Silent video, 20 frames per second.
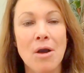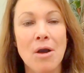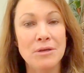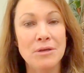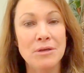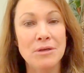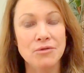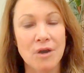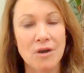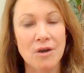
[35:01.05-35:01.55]
we
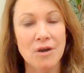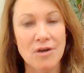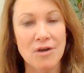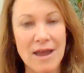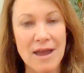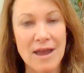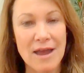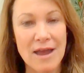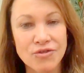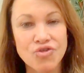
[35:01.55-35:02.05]
lose our
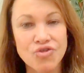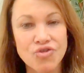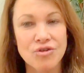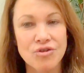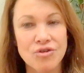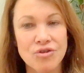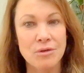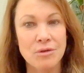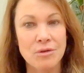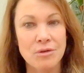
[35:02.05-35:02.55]

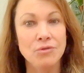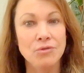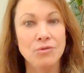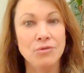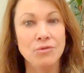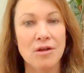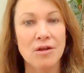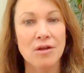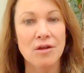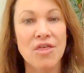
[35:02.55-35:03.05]
estrogen, we
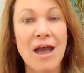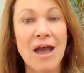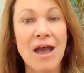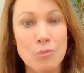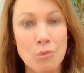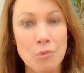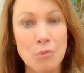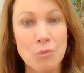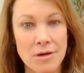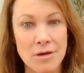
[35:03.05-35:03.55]
lose our
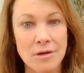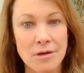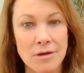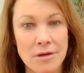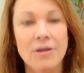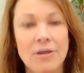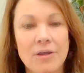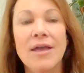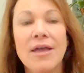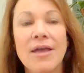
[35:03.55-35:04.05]
thyroid.
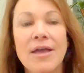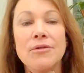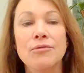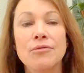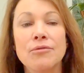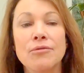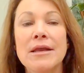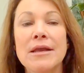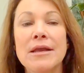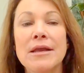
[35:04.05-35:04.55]

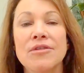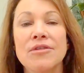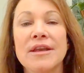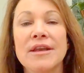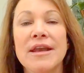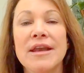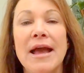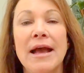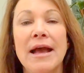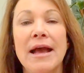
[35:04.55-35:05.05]
Thyroid's right here in
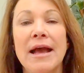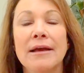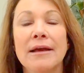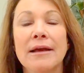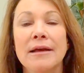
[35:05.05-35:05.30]
the neck.